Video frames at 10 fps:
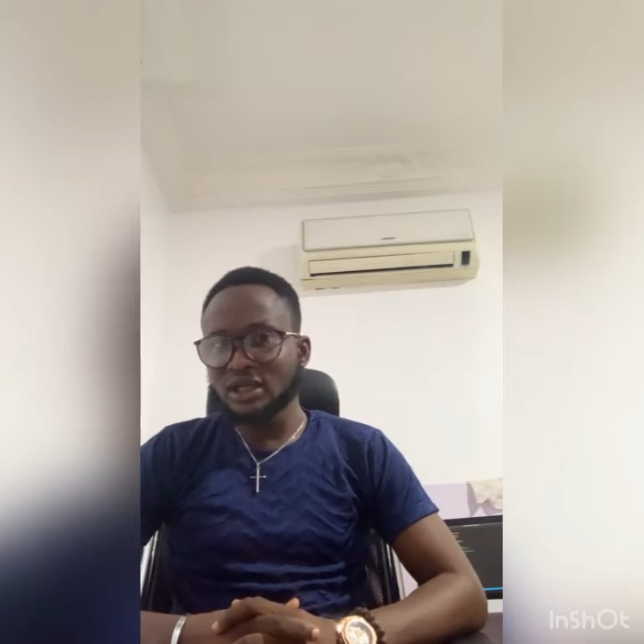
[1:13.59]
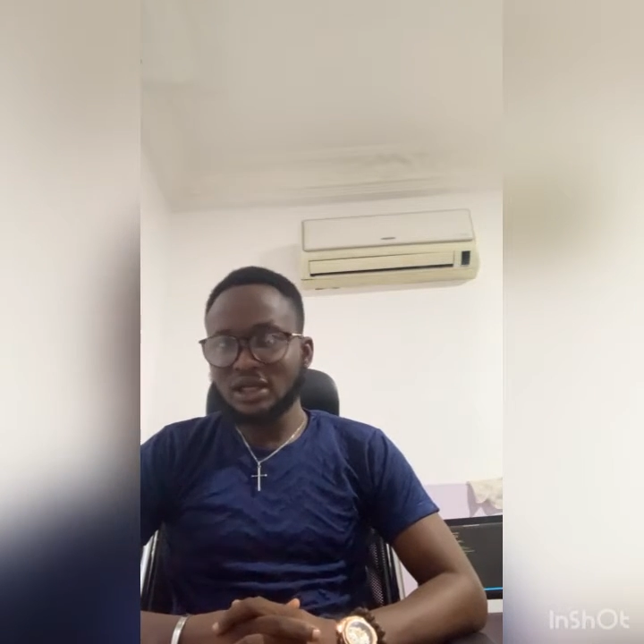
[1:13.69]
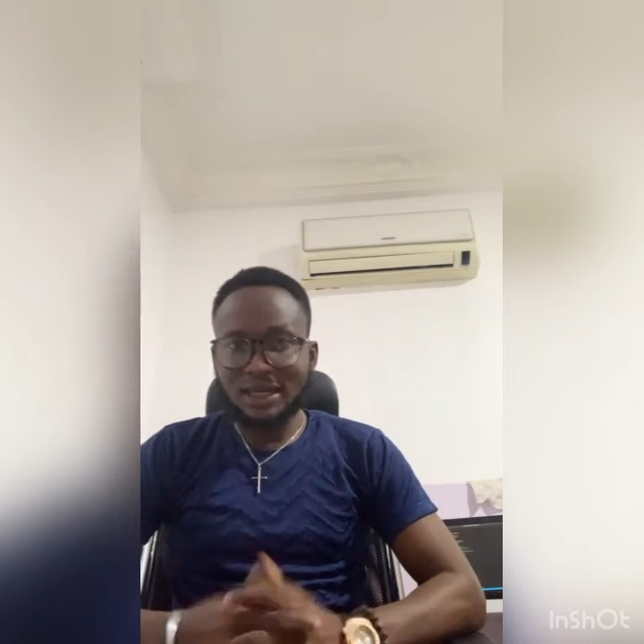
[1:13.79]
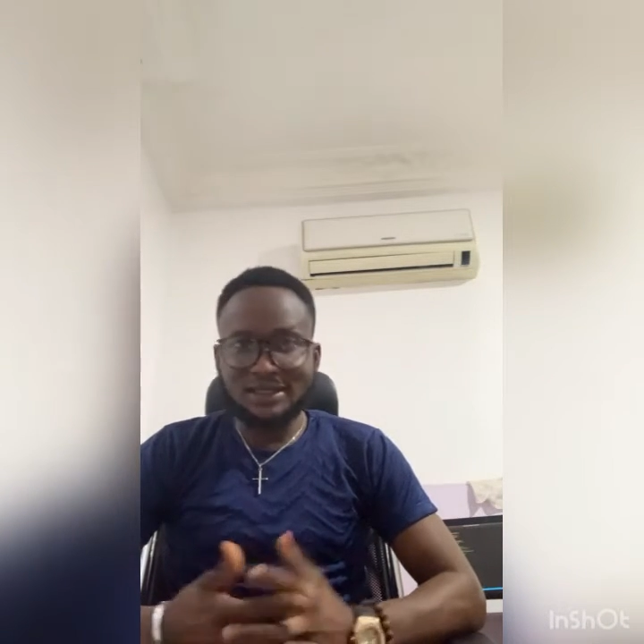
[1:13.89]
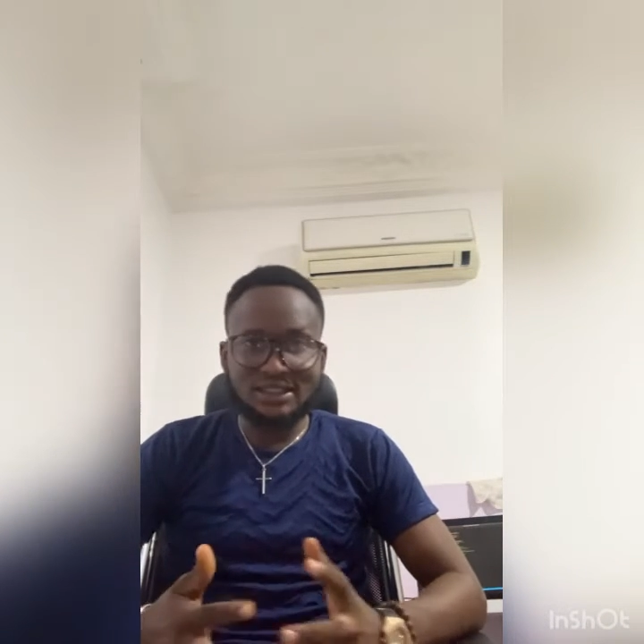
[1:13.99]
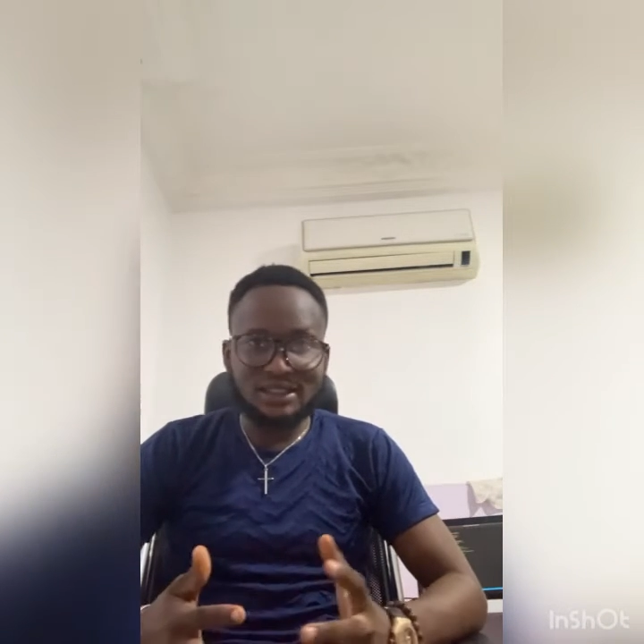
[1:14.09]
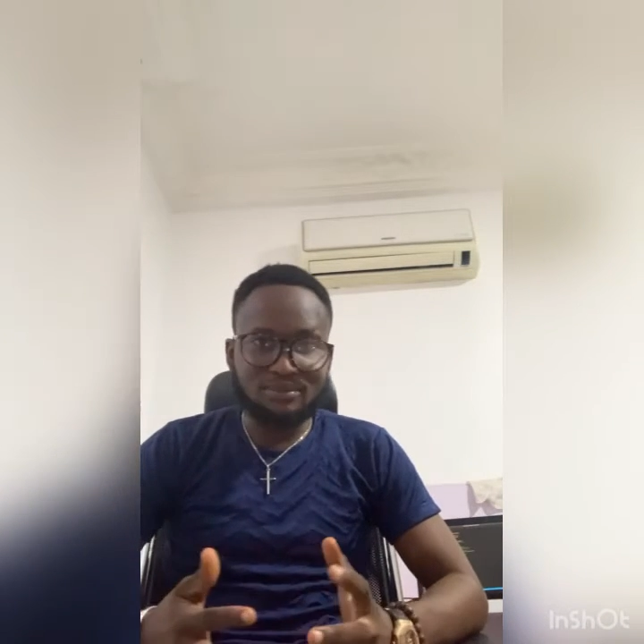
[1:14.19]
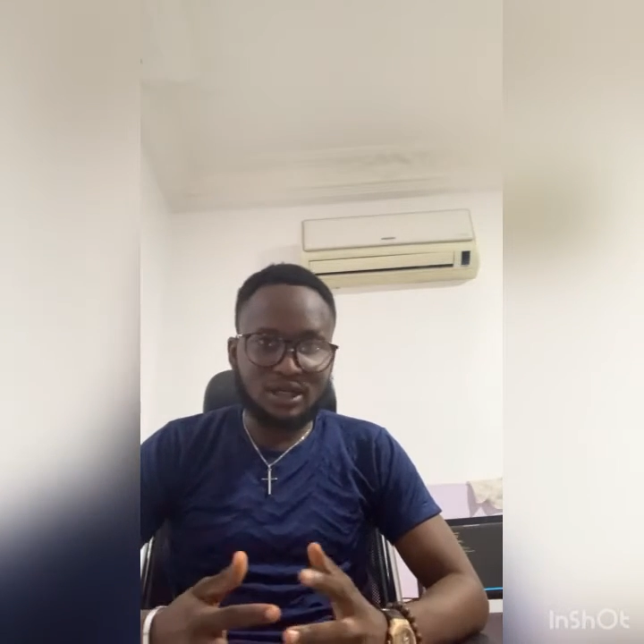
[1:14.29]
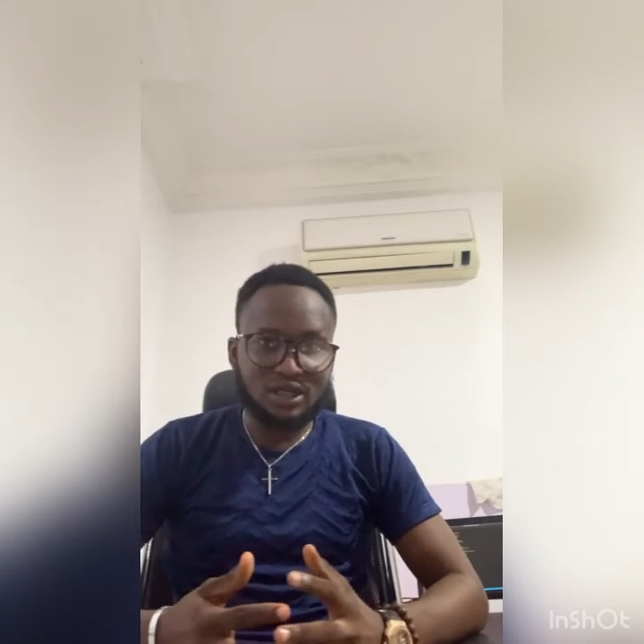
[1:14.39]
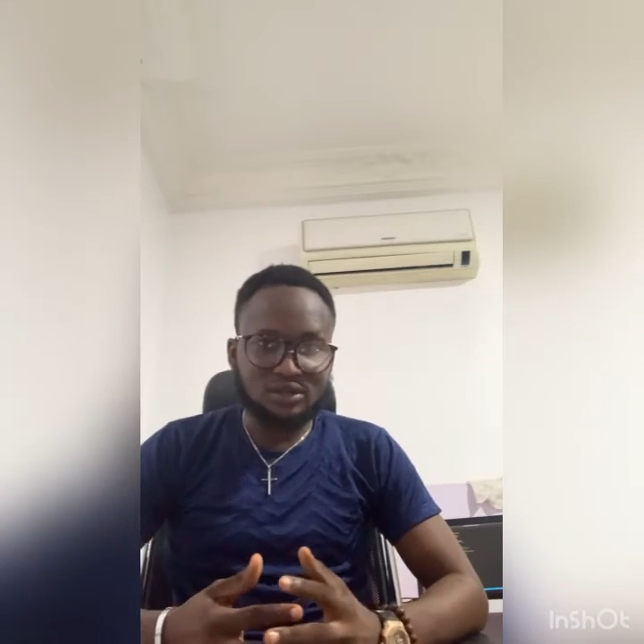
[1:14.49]
like
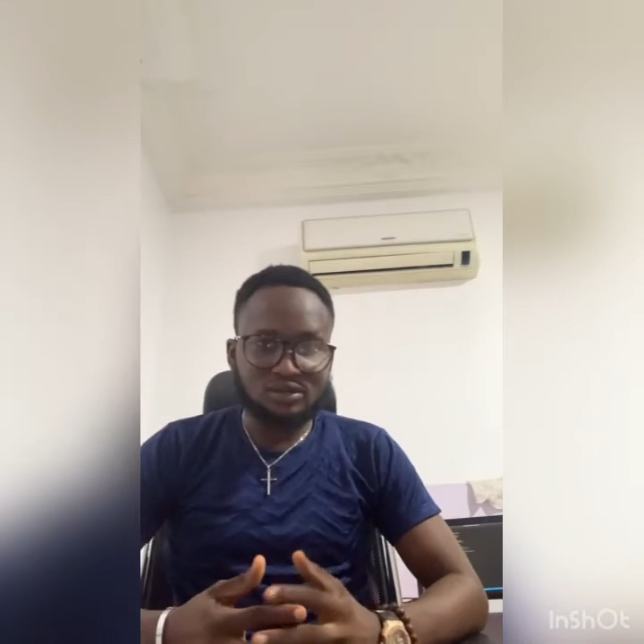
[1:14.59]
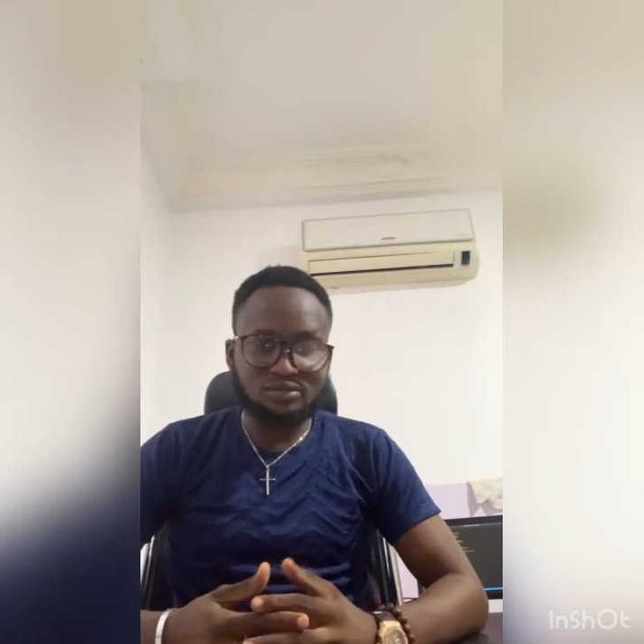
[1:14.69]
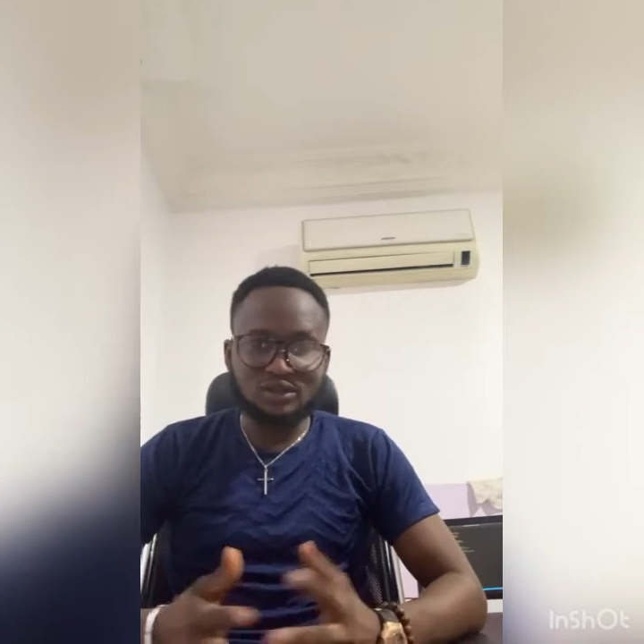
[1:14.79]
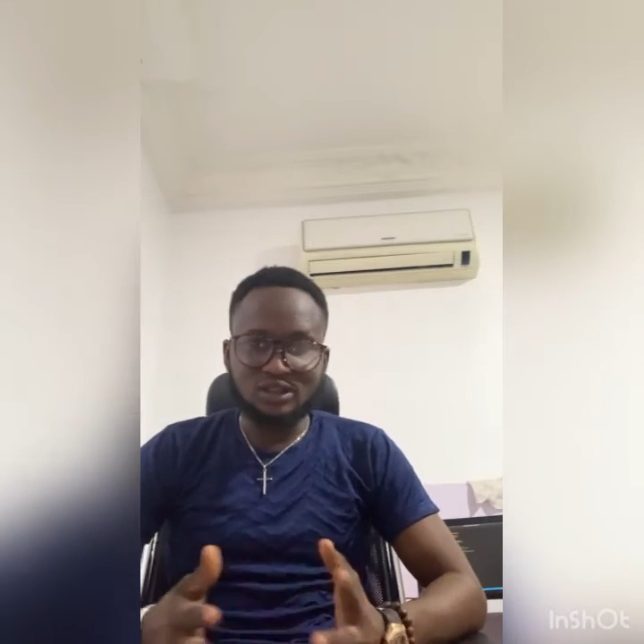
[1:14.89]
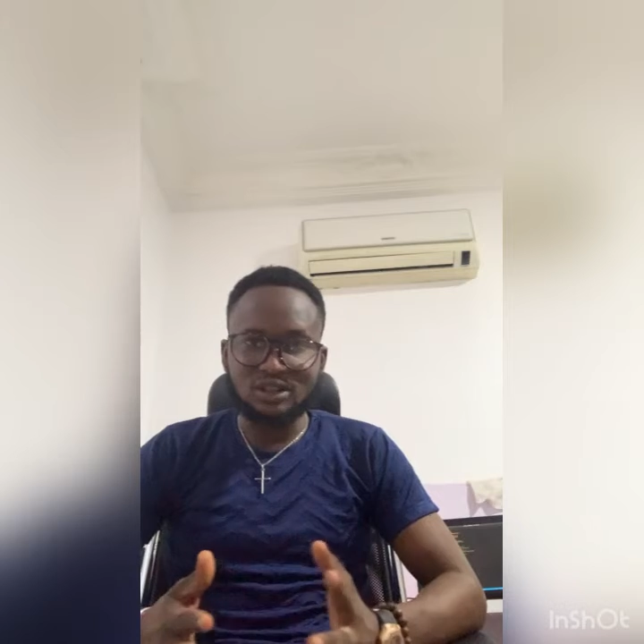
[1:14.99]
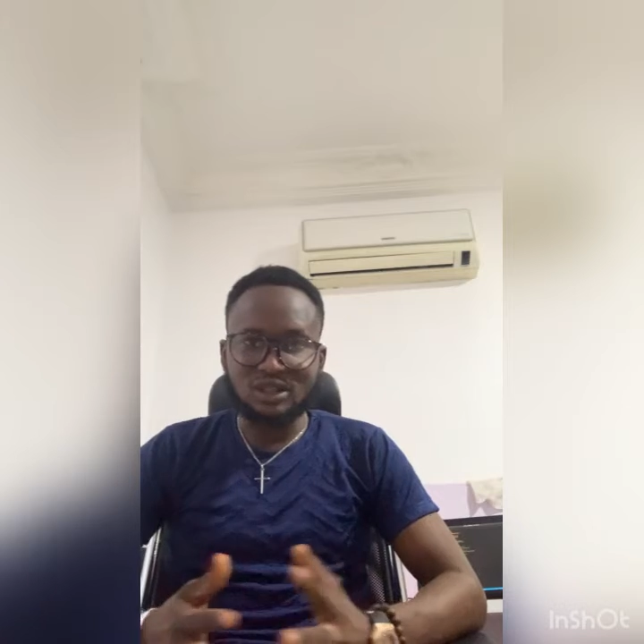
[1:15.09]
cPanel, which is